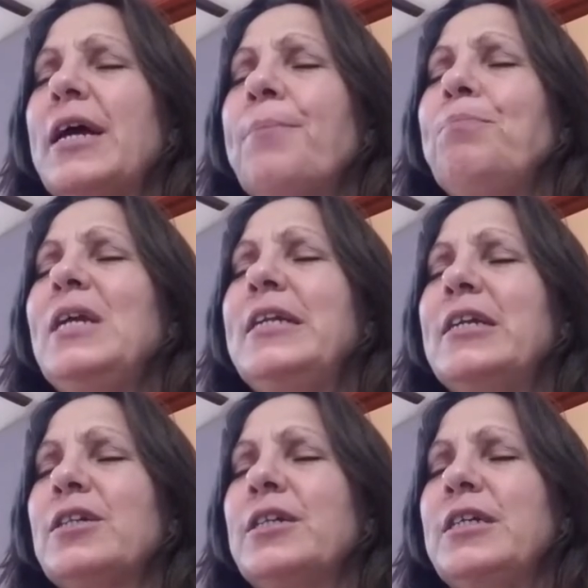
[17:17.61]

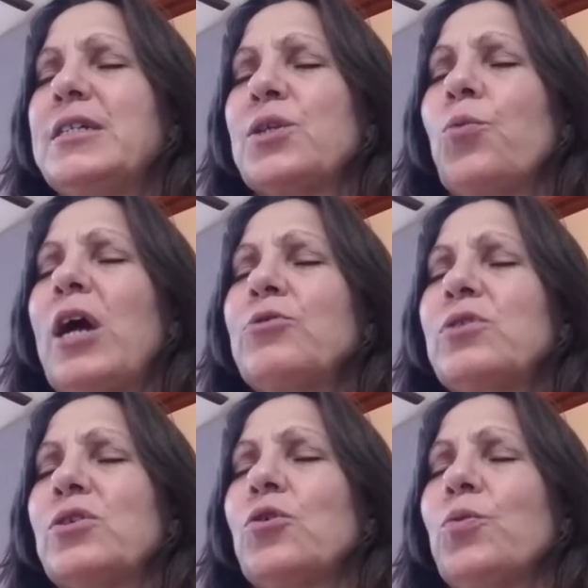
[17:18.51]
immediately
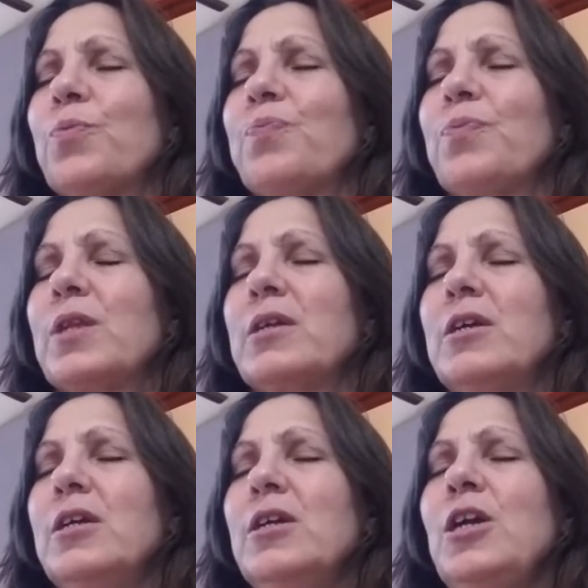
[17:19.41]
surrounds you.
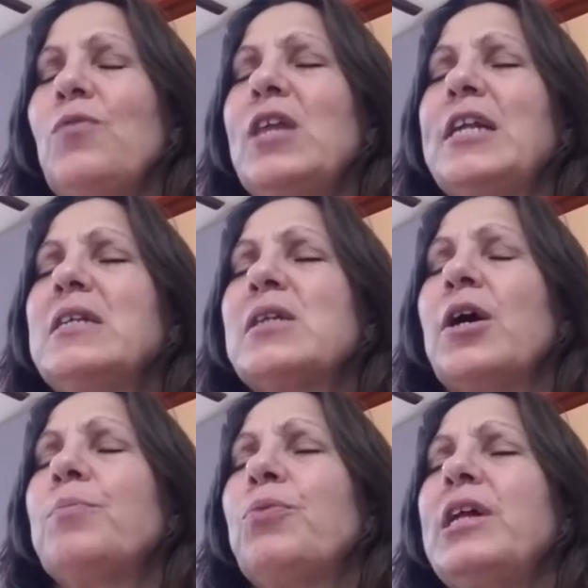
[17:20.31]
If that is
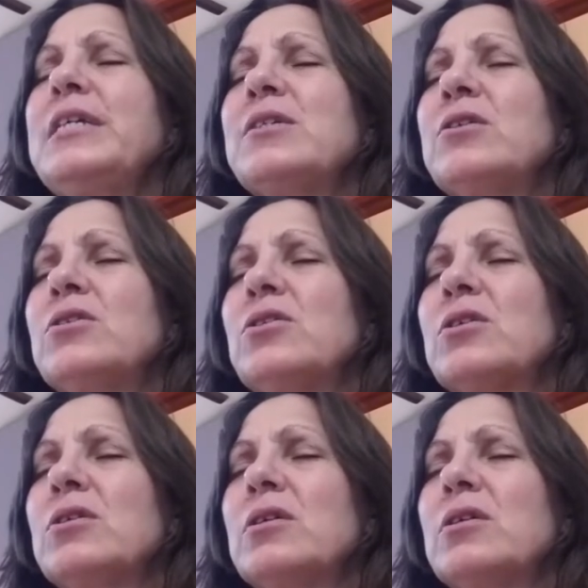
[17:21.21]
unpleasant,